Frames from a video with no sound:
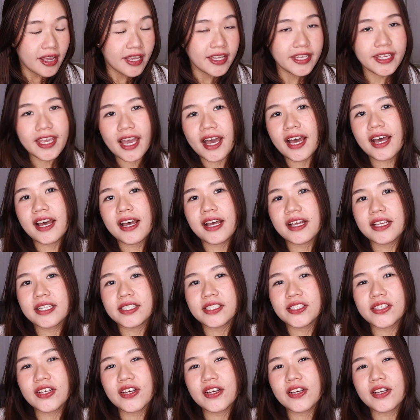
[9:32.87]
Yeah,
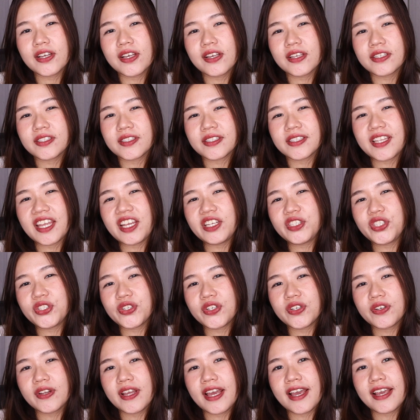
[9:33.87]
so stay
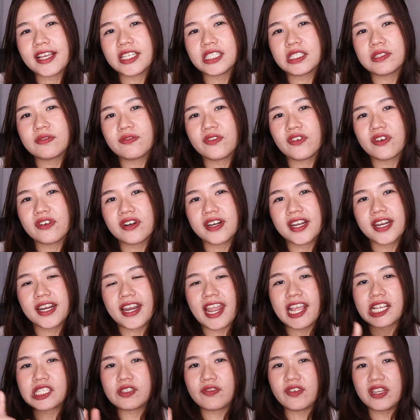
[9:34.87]
tuned, guys, for the
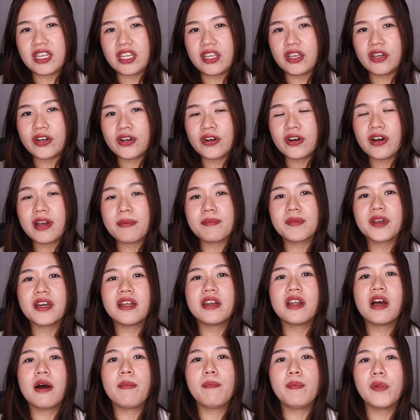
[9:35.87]
next video. I'm
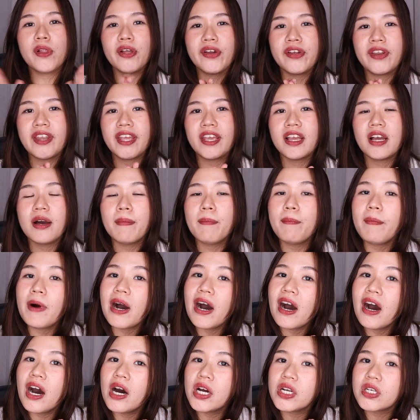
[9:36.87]
gonna uploading
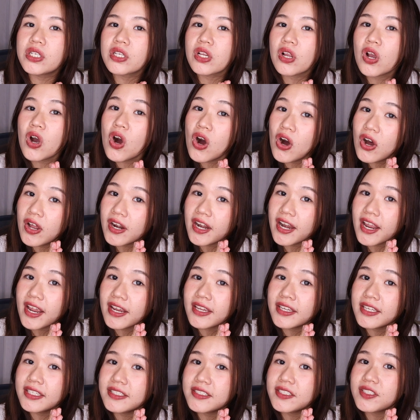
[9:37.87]
about
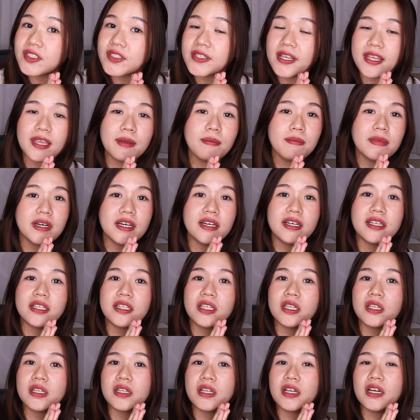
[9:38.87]
Connect
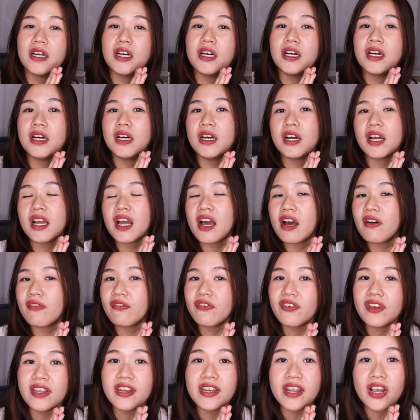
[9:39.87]
Entertainment,
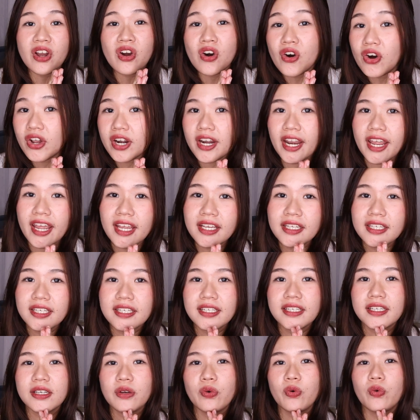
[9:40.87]
Cafe de Connect,
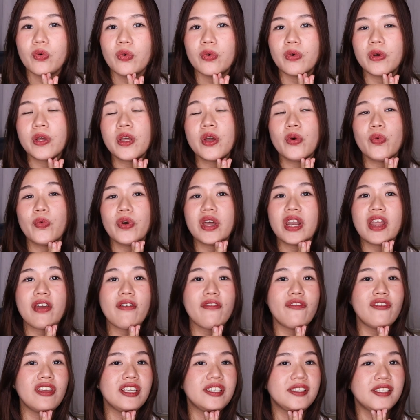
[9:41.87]
when I
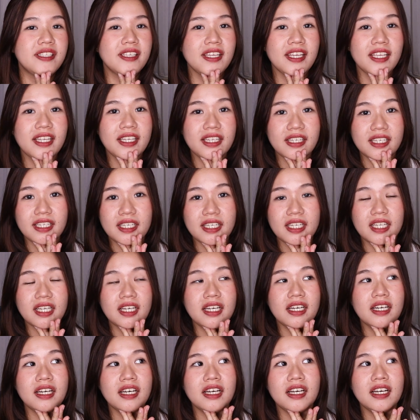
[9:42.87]
visit
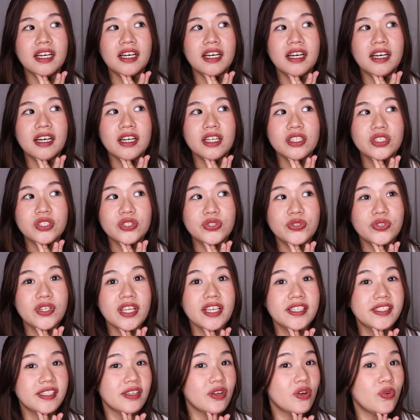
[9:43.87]
2
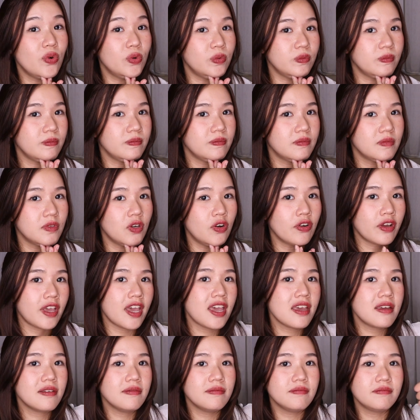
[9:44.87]
days ago.
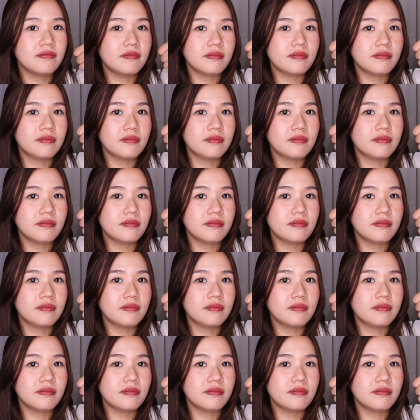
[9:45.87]
Okay,